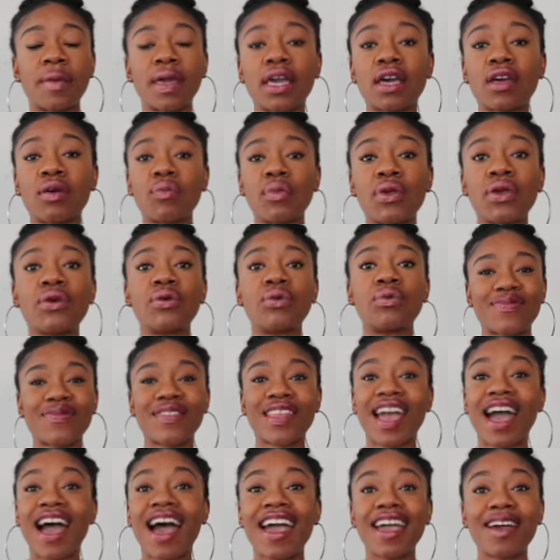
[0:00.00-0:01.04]
and commute.
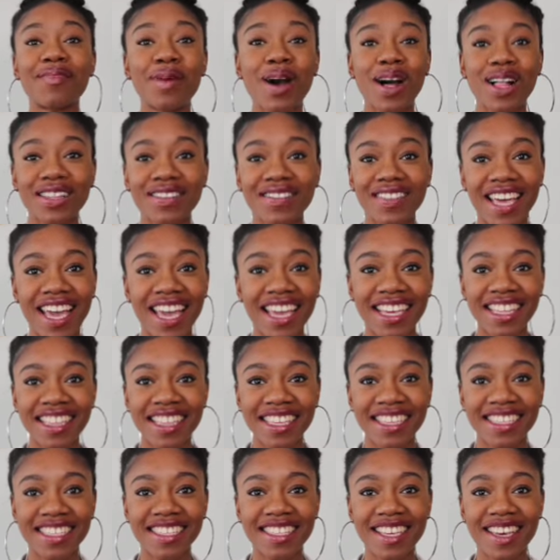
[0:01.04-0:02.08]
I am all of that in
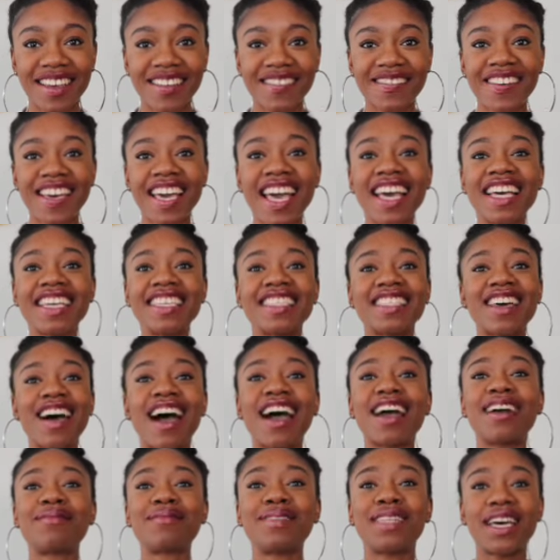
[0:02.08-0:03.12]
this zone, so
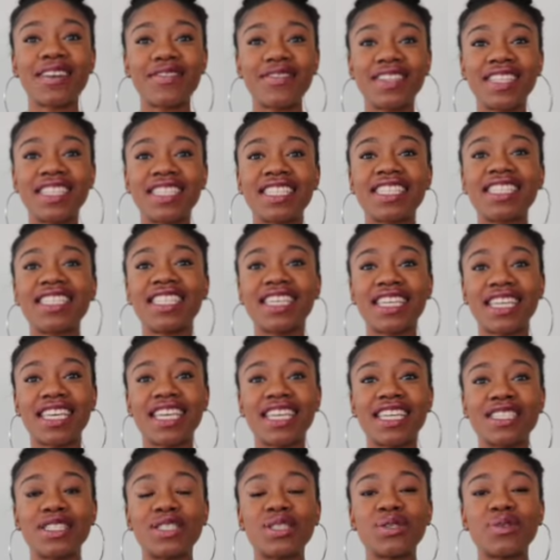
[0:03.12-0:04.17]
I am definitely
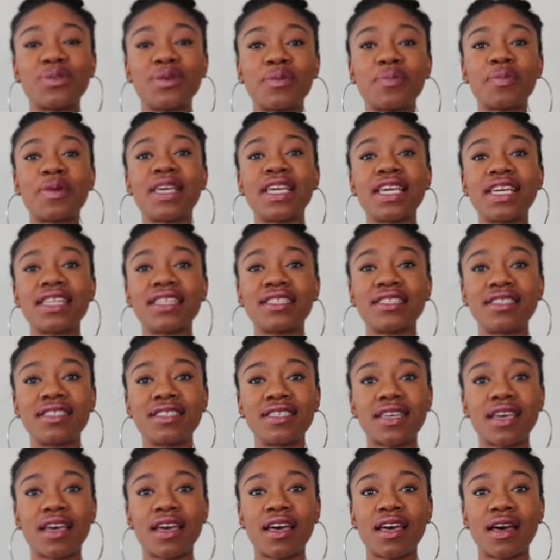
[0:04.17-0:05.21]
looking to appease
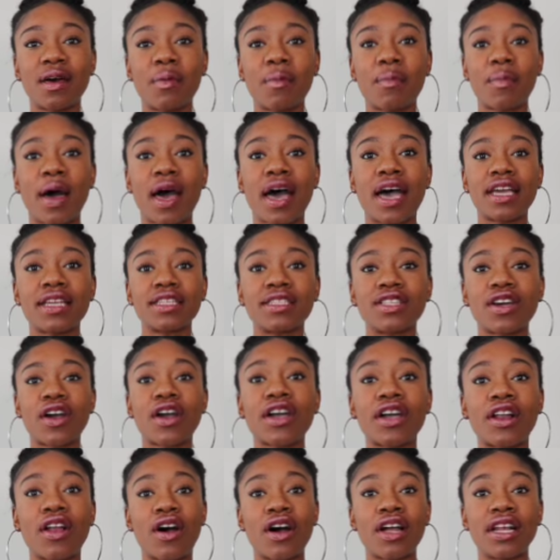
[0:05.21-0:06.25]
to my
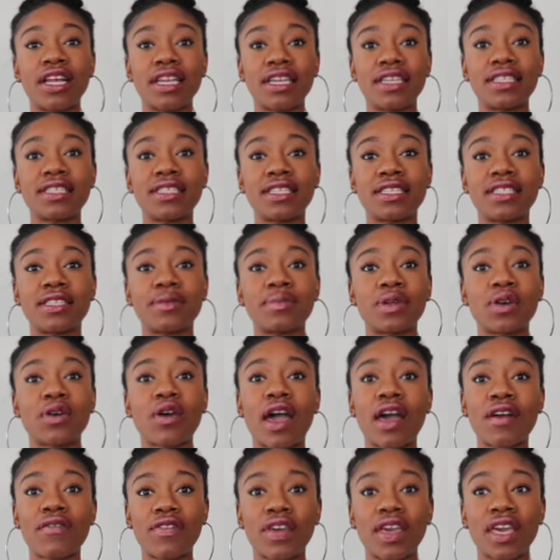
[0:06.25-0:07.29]
target audience and
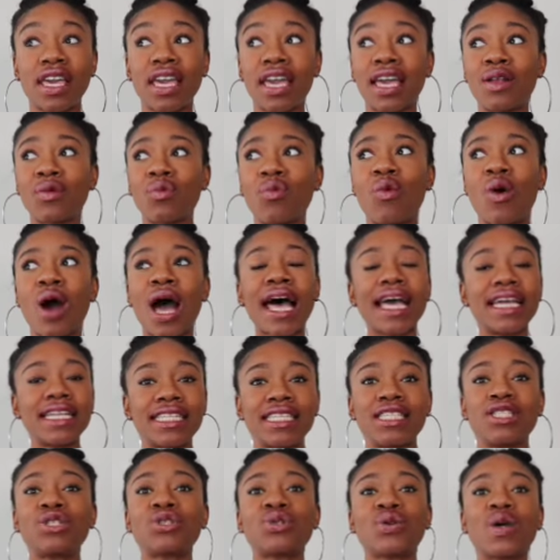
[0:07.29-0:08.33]
demographic. And why
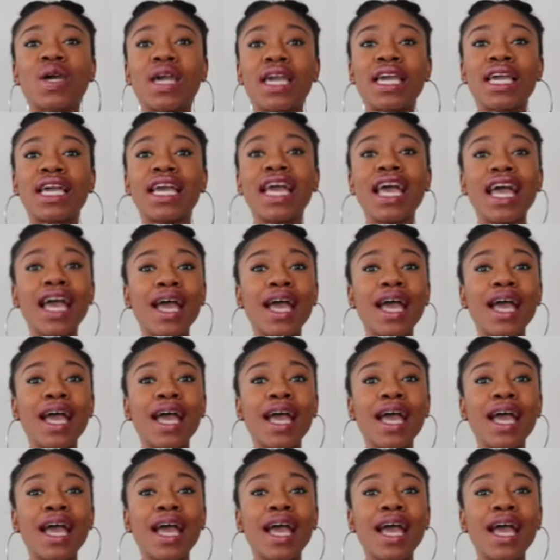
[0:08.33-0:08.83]
Detroit?